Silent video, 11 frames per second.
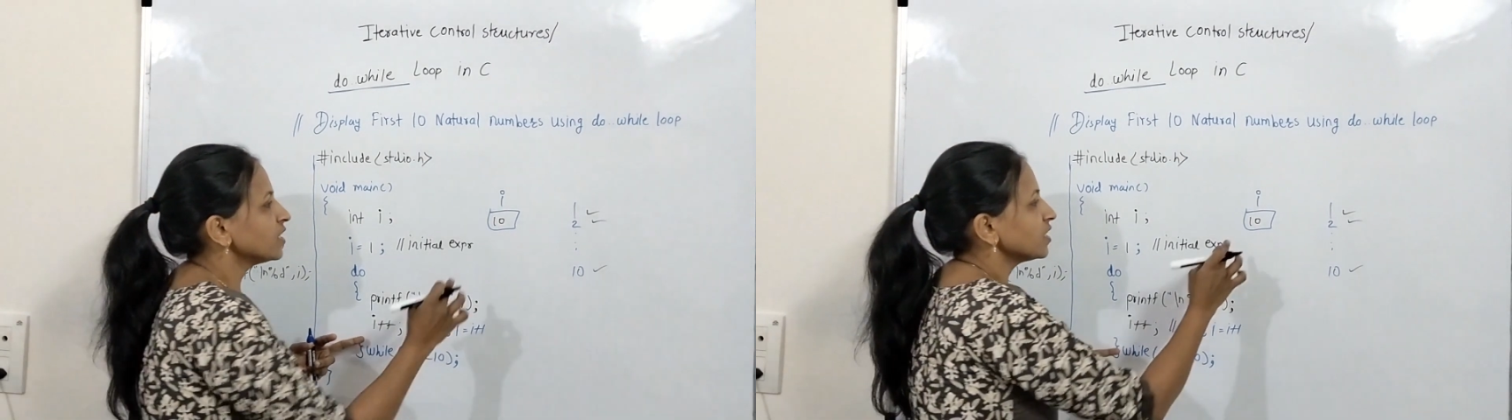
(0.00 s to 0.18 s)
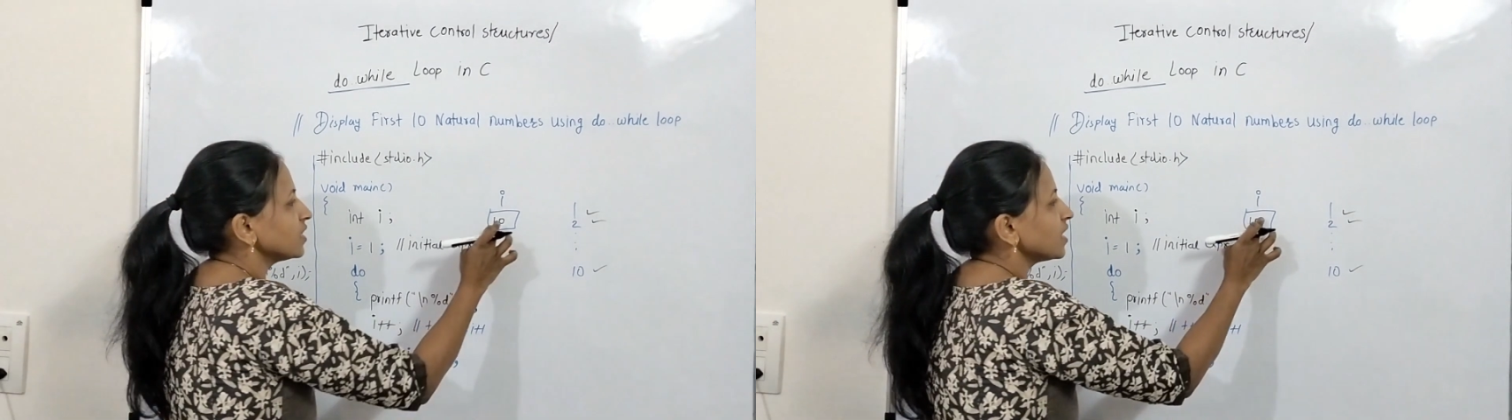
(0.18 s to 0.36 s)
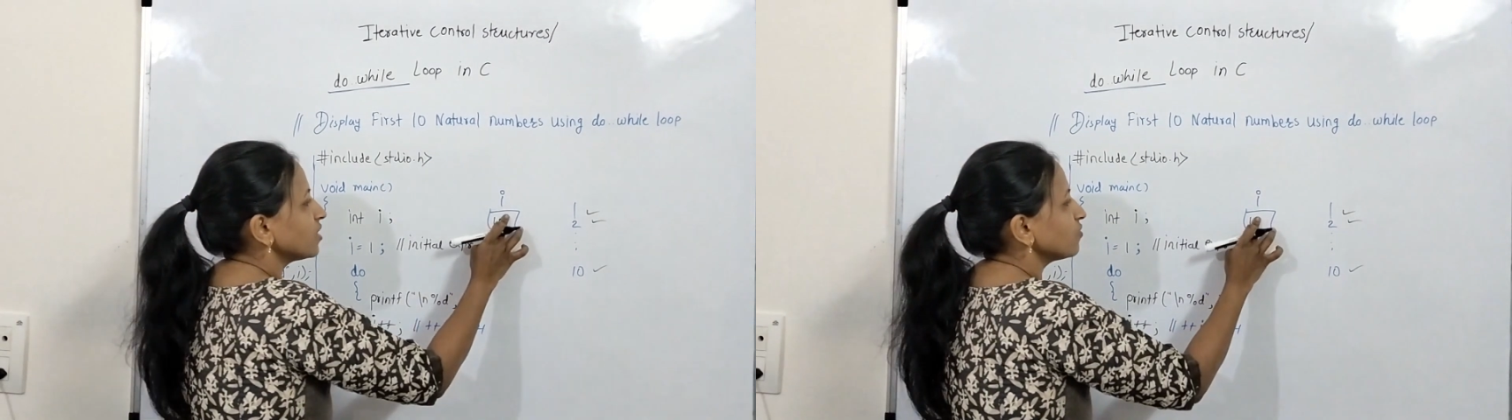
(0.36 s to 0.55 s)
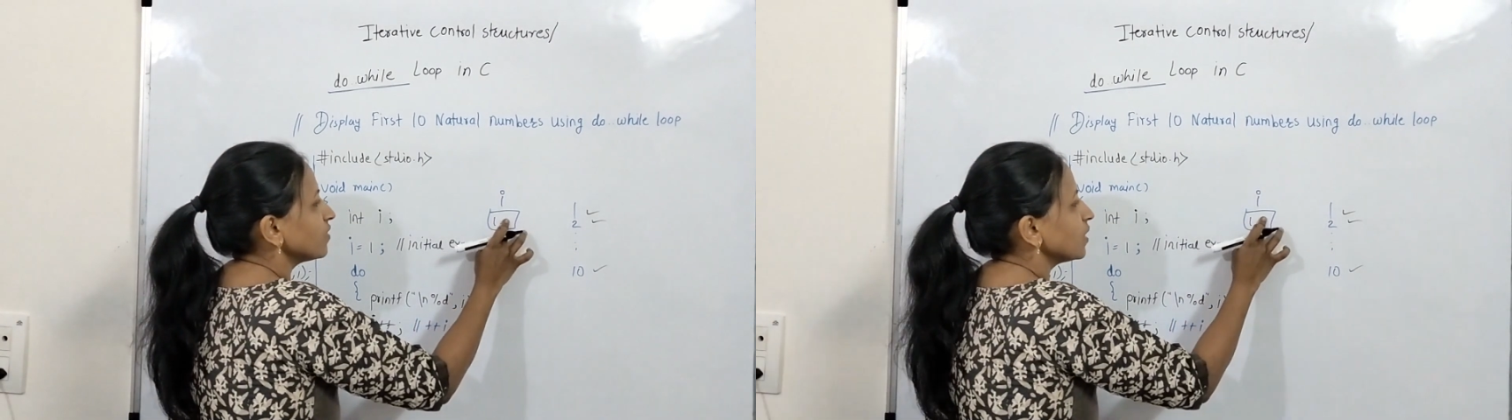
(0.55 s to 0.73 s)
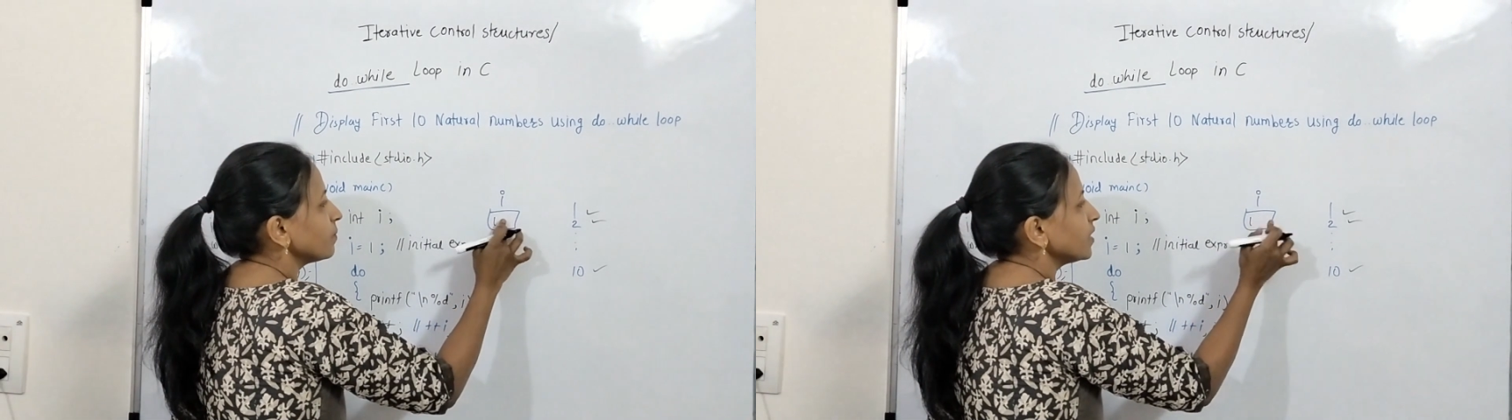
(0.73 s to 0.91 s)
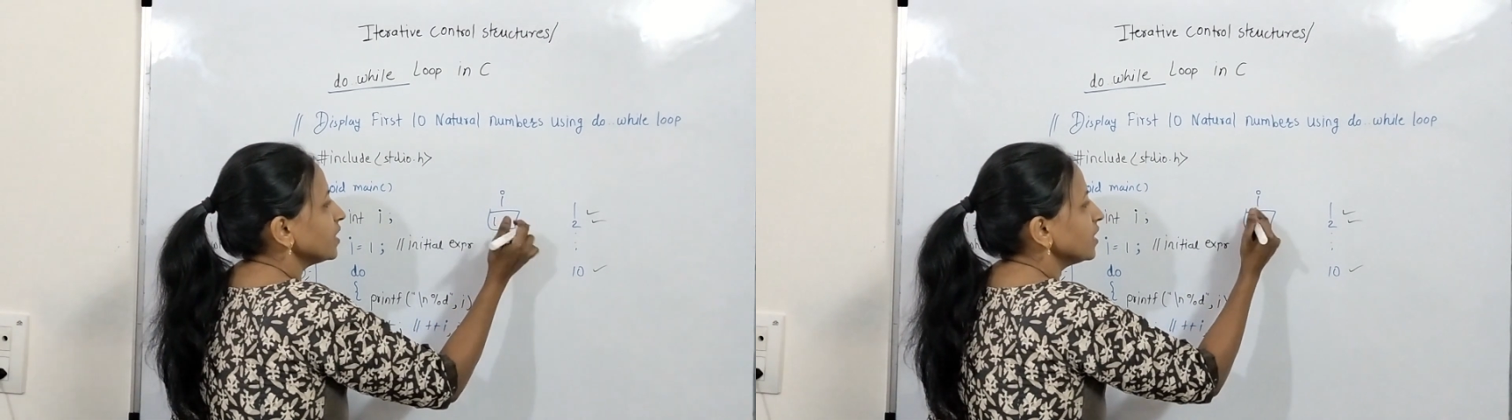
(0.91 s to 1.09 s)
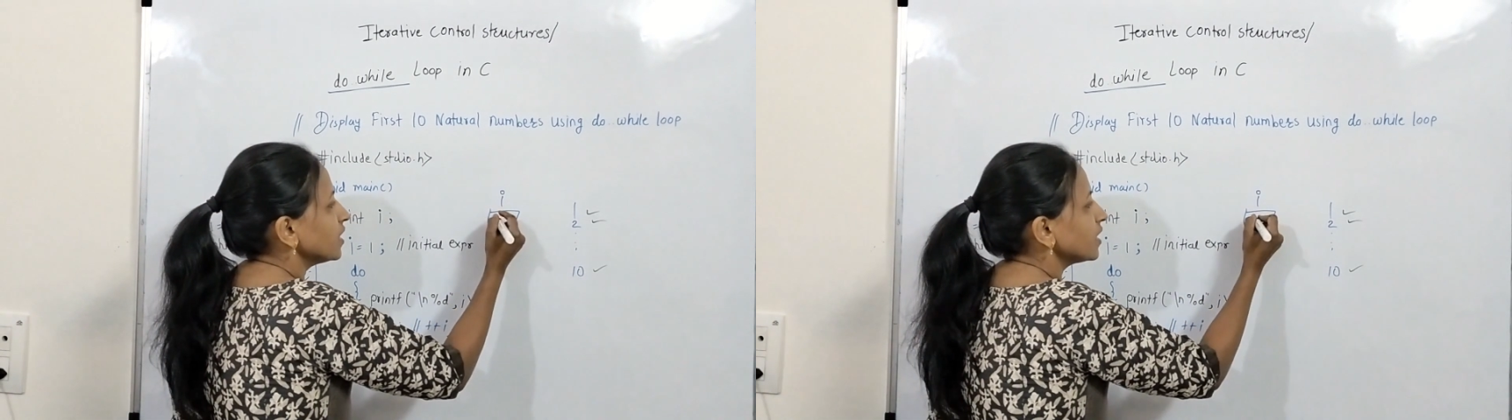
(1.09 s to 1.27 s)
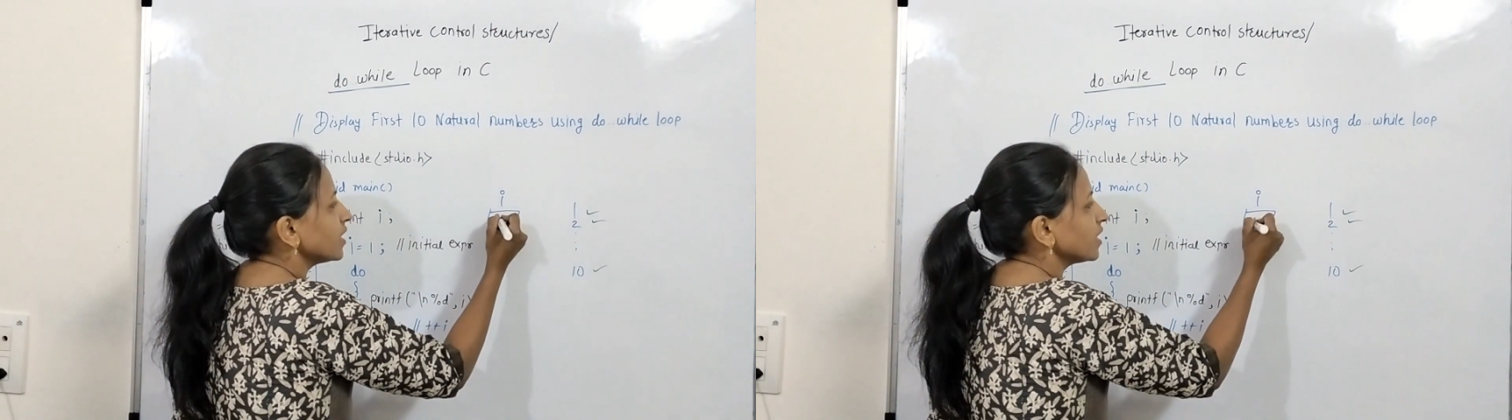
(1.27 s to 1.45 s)
Then that will
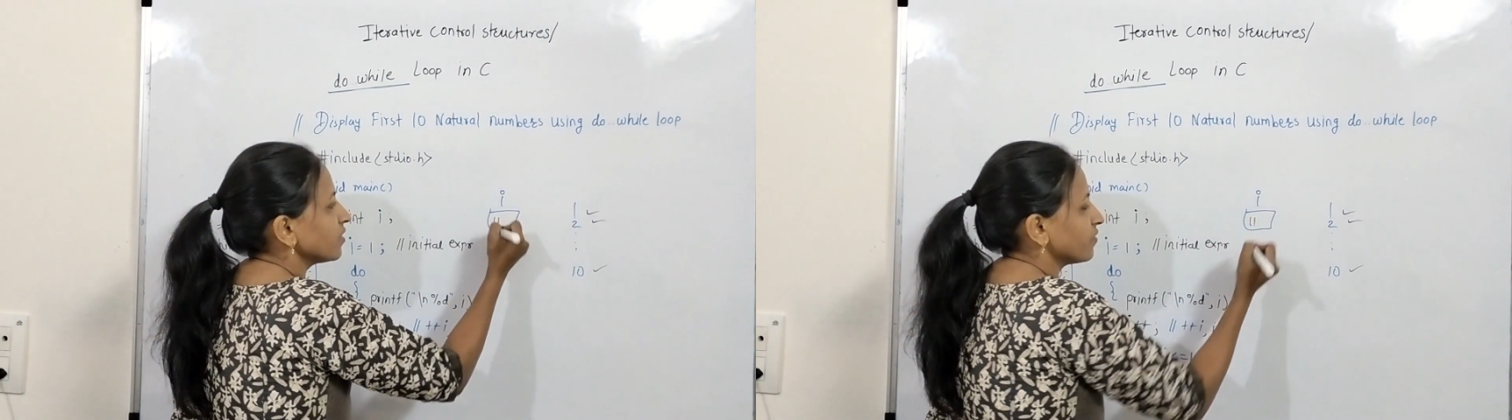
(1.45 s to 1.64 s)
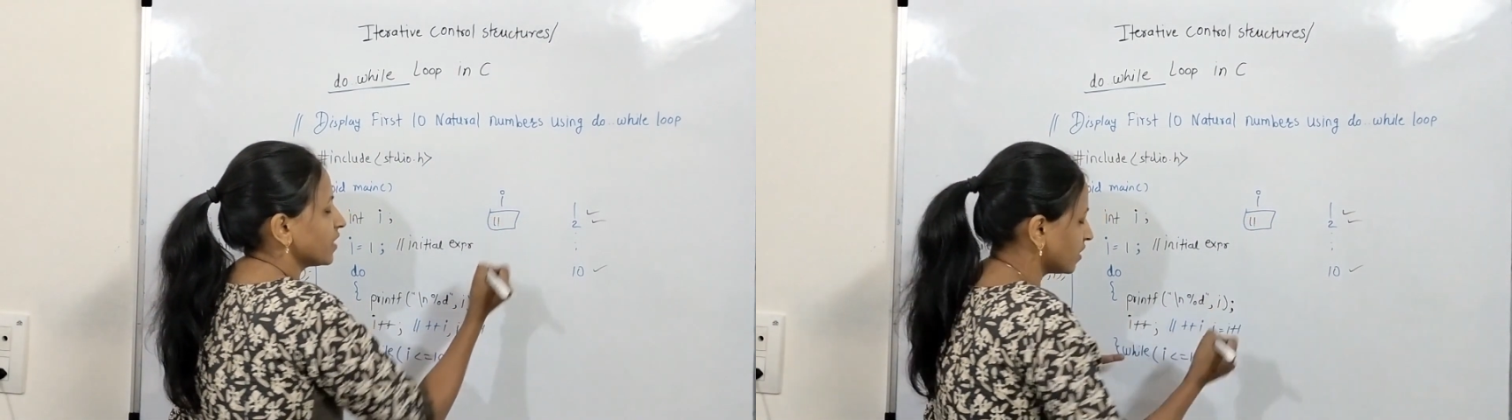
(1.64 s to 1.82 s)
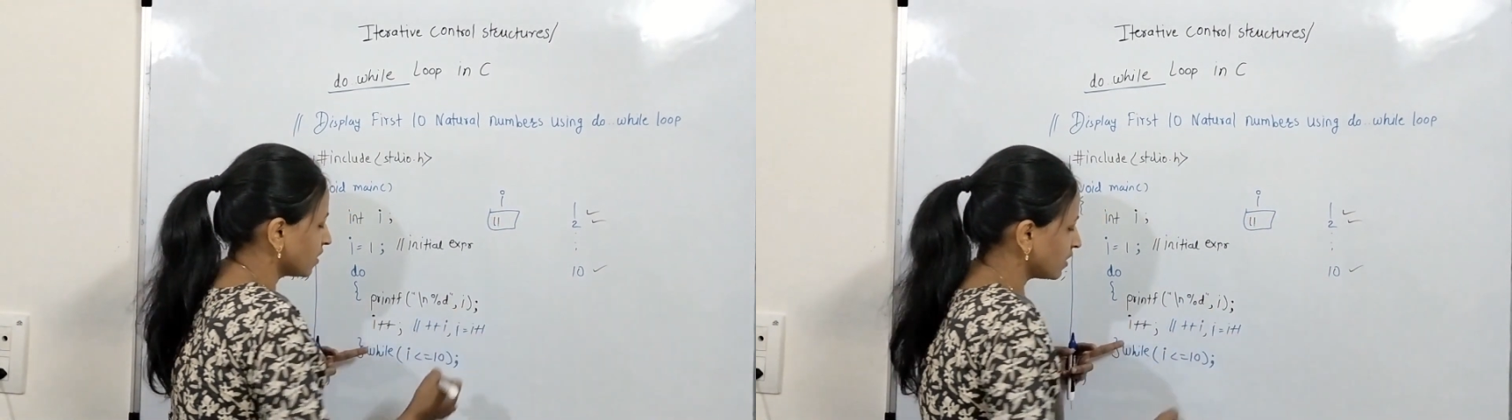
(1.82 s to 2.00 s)
be 11.